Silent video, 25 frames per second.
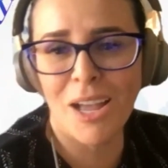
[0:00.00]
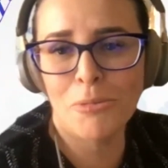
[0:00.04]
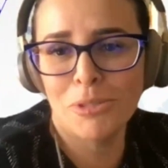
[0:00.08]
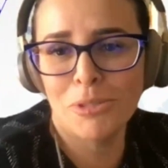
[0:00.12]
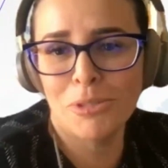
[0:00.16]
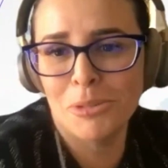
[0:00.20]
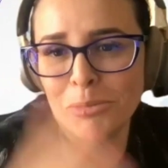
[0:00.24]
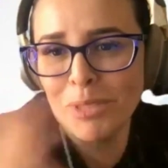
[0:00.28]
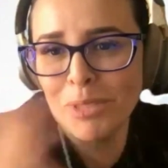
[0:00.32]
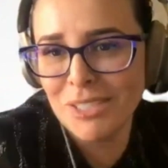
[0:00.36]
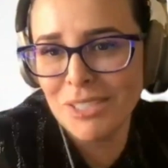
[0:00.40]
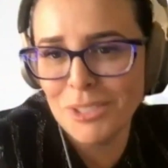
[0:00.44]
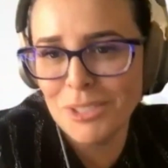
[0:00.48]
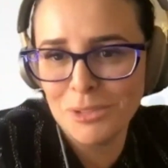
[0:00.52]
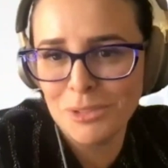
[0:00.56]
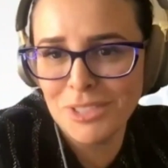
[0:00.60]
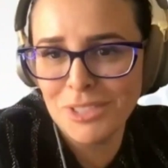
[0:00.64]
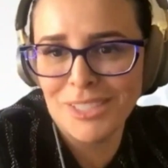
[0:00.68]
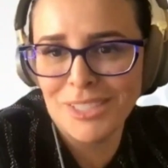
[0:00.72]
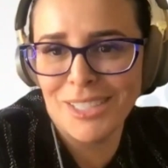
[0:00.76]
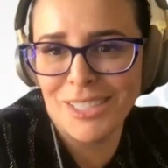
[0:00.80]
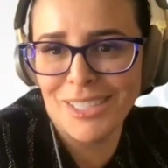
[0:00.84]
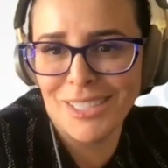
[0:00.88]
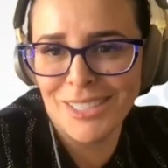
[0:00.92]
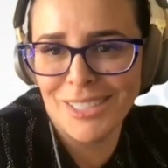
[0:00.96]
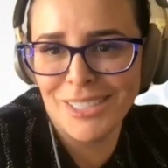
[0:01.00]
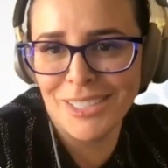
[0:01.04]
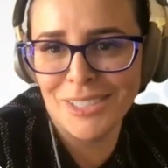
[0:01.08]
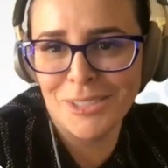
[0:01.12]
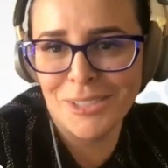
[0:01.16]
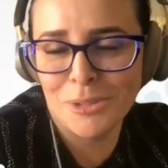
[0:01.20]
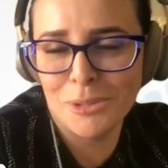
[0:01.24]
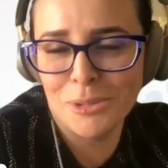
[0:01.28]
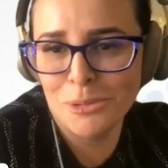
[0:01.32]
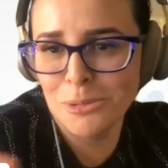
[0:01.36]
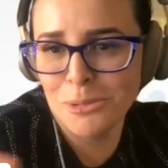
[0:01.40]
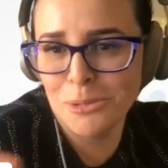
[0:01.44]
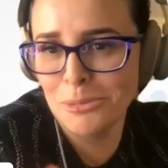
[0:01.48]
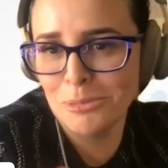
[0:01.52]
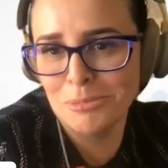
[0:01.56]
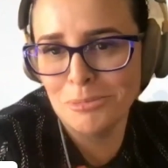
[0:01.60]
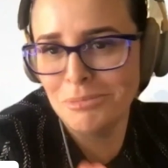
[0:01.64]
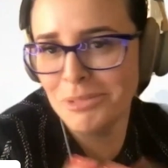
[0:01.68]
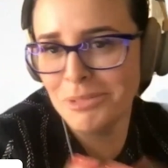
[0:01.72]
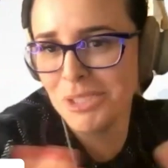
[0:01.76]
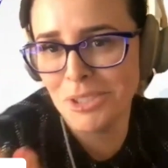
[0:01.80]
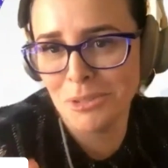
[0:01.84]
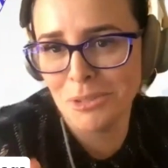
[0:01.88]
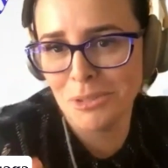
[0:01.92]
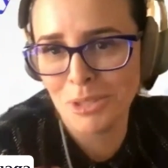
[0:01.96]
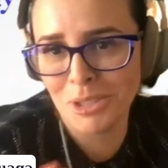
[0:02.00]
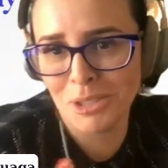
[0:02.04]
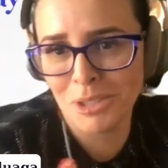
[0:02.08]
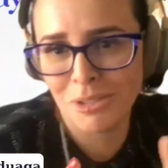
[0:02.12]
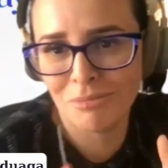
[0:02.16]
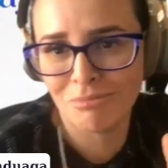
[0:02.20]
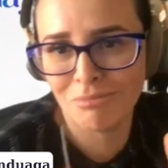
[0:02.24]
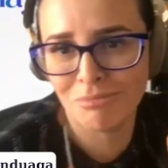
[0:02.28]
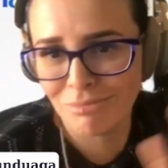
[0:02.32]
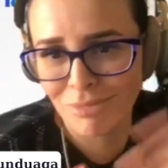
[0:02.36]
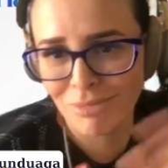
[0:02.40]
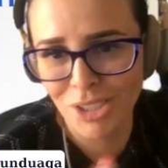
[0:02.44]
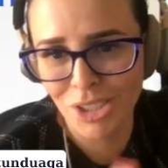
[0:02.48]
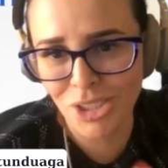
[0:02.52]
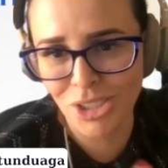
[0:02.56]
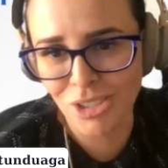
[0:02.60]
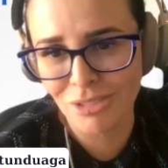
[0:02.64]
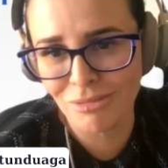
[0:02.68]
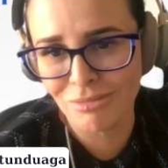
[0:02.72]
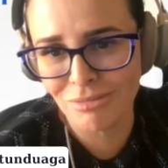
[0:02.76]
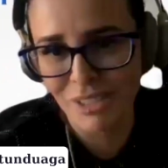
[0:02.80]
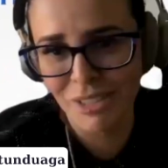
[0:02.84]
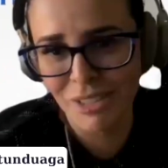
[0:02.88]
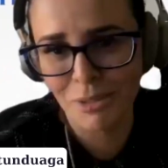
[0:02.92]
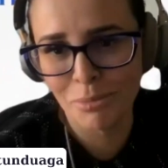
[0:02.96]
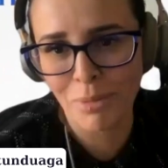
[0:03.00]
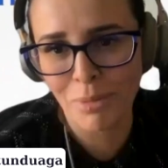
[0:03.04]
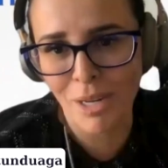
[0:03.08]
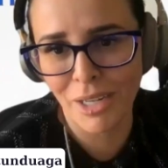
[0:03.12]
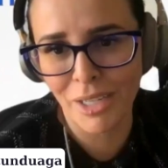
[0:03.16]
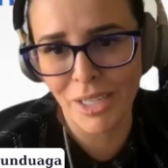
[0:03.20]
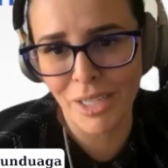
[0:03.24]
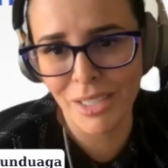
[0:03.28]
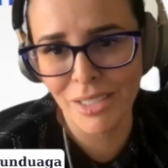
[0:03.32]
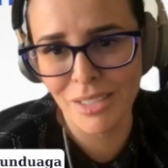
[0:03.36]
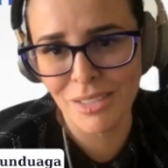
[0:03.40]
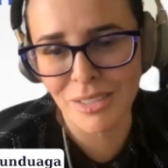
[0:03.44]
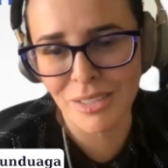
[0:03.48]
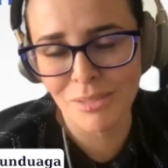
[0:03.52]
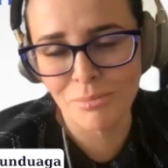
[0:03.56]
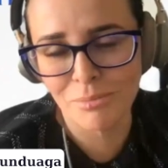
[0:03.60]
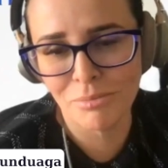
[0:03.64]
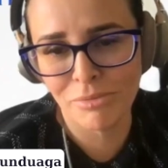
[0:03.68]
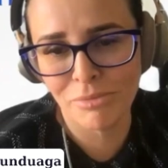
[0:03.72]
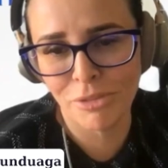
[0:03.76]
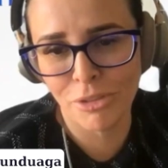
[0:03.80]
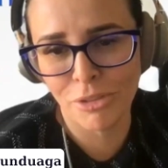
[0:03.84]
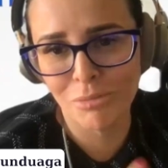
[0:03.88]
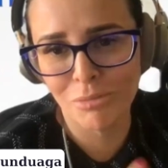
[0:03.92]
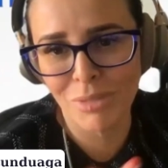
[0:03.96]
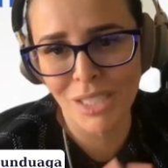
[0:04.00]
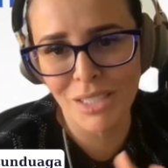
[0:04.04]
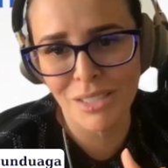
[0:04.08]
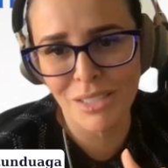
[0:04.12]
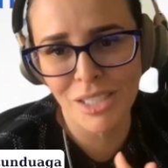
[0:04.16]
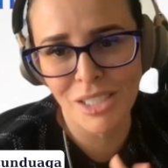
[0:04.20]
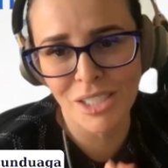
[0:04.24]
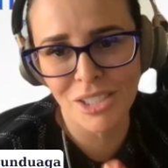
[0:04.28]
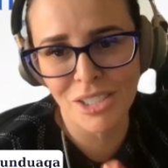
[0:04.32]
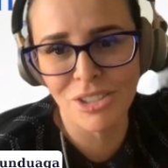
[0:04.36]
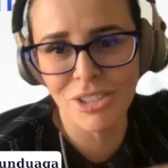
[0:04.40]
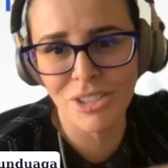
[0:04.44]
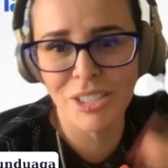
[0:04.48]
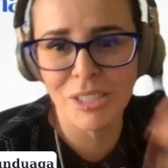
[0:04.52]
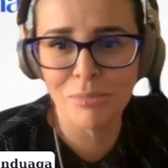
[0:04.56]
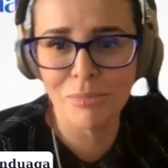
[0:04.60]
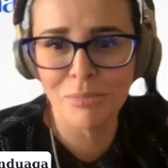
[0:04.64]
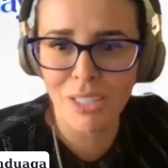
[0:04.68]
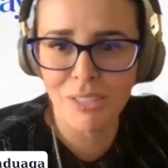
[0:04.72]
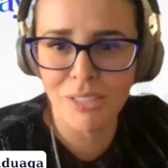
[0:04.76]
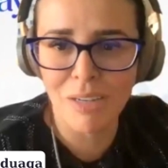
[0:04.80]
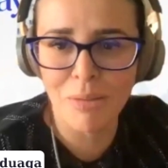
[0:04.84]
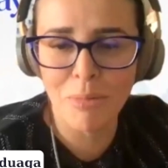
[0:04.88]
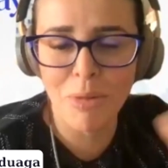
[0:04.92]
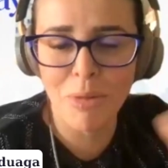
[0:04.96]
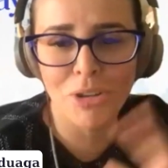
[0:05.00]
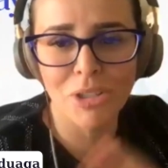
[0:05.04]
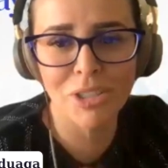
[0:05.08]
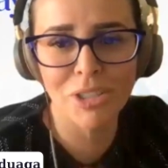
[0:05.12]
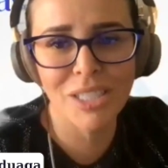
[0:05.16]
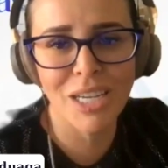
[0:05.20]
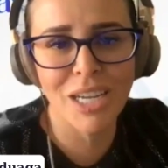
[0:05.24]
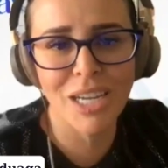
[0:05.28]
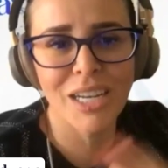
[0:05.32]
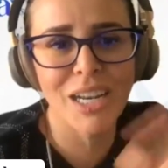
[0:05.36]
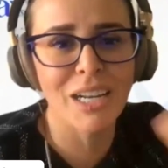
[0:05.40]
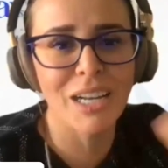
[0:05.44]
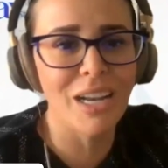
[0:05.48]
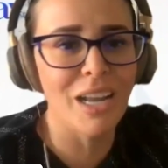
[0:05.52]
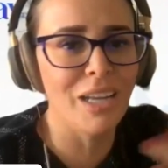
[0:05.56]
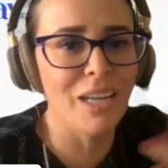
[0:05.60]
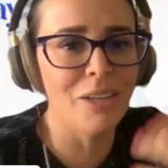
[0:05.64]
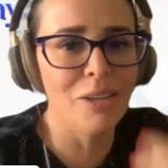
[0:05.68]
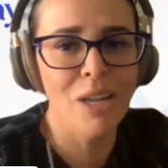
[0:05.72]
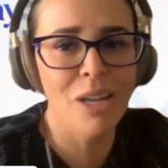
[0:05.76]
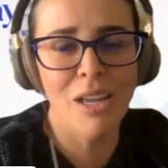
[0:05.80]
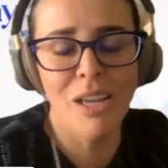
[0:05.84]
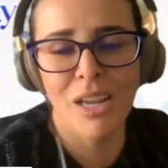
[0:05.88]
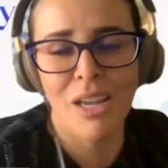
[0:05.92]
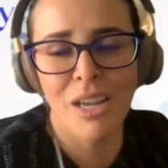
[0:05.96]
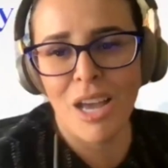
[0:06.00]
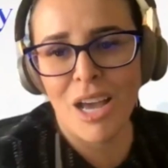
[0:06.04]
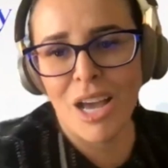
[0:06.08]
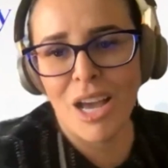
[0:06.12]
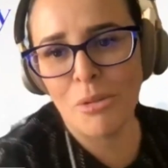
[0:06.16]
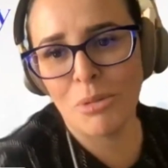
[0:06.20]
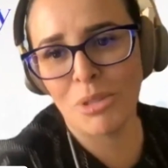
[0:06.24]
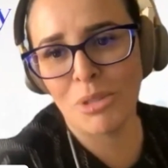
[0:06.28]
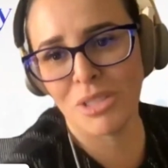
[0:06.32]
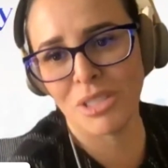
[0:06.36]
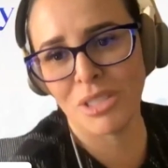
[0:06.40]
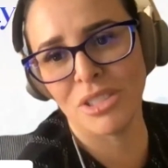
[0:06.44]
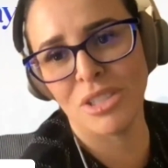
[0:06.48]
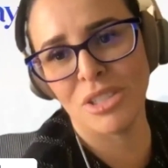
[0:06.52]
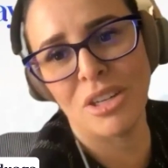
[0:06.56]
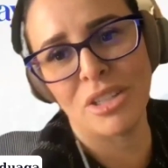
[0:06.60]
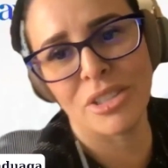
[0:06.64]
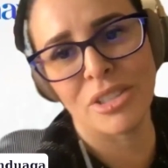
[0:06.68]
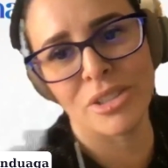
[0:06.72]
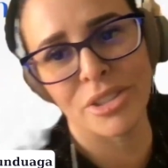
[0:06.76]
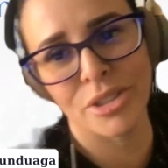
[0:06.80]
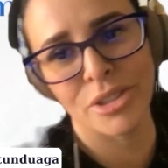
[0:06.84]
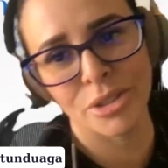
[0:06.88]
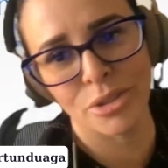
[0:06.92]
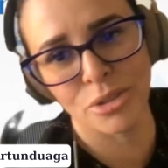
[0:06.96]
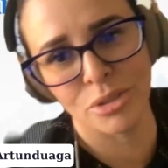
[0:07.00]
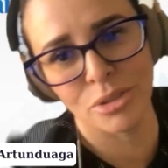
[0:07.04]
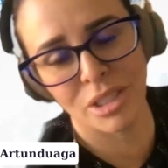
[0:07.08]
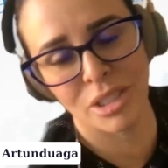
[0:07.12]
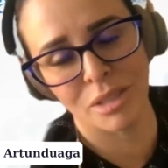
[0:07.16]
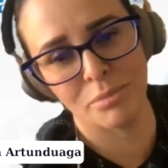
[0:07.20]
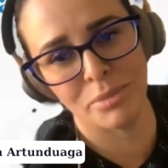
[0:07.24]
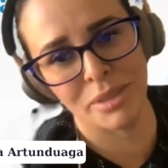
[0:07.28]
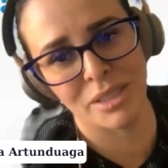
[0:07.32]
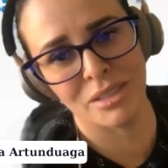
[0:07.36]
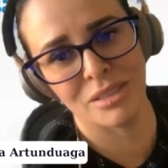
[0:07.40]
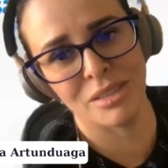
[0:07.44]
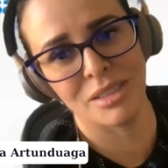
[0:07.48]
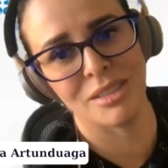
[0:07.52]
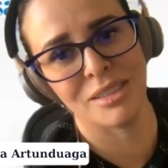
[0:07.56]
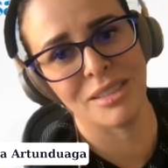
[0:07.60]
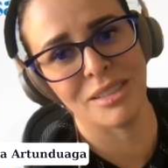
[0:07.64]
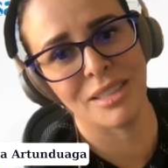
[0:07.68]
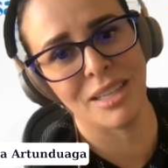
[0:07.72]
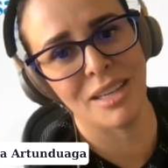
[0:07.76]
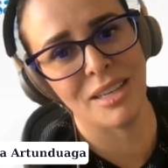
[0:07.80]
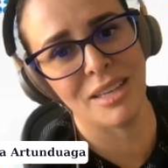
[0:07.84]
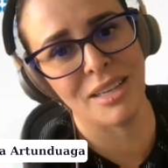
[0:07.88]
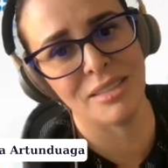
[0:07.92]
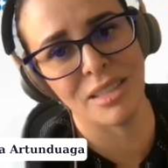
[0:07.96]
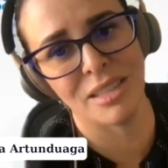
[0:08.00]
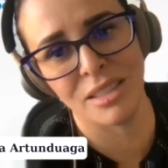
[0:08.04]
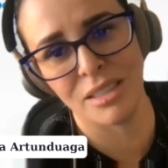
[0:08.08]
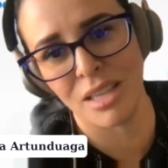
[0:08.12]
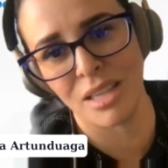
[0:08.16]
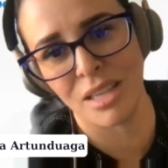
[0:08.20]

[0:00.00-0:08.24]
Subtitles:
I was married to the guy who, was, inspiring for my technology. My grandmother died, and I was a doctor doing a business class.